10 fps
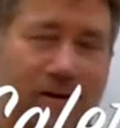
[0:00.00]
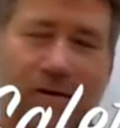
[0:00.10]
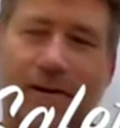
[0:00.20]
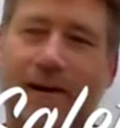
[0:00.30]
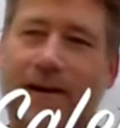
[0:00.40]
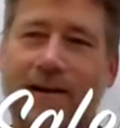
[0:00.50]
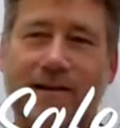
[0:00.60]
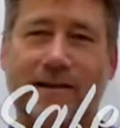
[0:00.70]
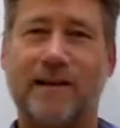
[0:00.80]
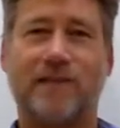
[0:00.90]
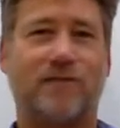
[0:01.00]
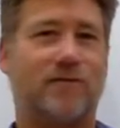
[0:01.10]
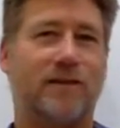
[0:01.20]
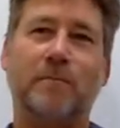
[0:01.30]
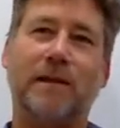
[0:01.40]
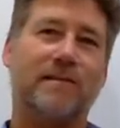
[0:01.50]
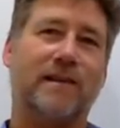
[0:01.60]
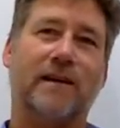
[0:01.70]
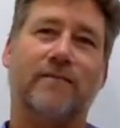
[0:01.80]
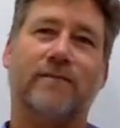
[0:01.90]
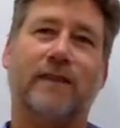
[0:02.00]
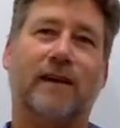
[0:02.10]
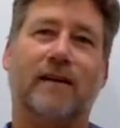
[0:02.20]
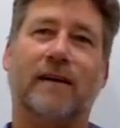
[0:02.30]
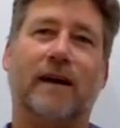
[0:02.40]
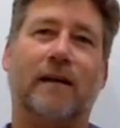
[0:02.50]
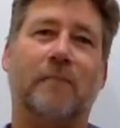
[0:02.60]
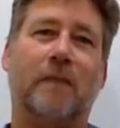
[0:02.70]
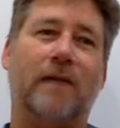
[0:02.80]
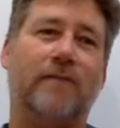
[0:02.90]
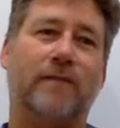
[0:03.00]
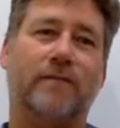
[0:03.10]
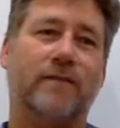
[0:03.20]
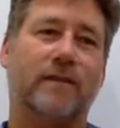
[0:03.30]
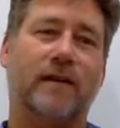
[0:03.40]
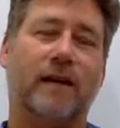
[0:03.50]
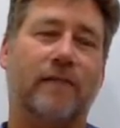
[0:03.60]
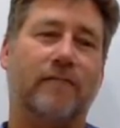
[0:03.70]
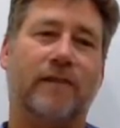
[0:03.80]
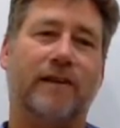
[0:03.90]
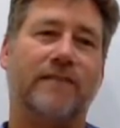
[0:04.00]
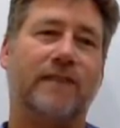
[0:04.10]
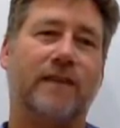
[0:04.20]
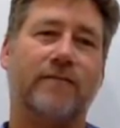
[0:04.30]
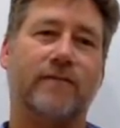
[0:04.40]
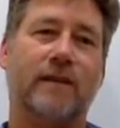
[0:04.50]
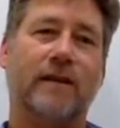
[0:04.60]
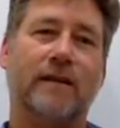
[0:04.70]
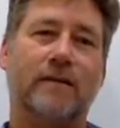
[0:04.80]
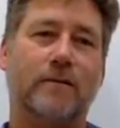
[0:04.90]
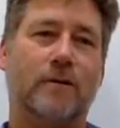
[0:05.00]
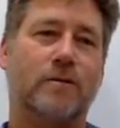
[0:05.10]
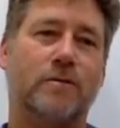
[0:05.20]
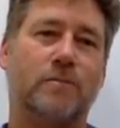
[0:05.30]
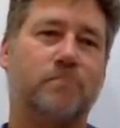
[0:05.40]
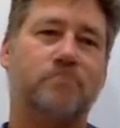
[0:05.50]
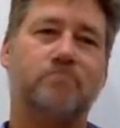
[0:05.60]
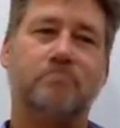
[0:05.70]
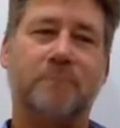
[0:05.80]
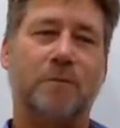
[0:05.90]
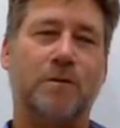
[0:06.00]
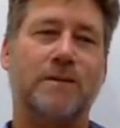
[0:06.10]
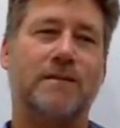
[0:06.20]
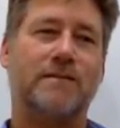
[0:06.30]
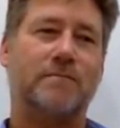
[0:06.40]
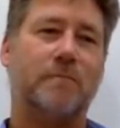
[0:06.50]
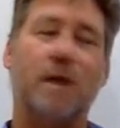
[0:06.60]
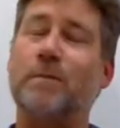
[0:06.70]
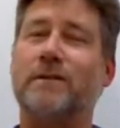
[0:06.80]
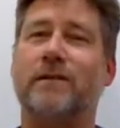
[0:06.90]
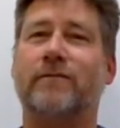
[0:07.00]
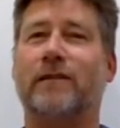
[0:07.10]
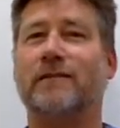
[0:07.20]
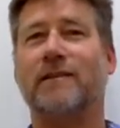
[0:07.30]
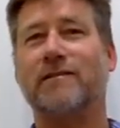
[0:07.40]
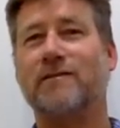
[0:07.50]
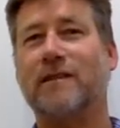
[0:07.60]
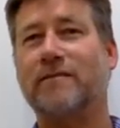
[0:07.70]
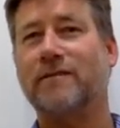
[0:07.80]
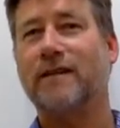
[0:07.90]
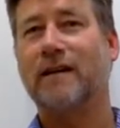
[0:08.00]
Korea is extremely safe. I felt very safe. There wasn't a moment I felt unsafe.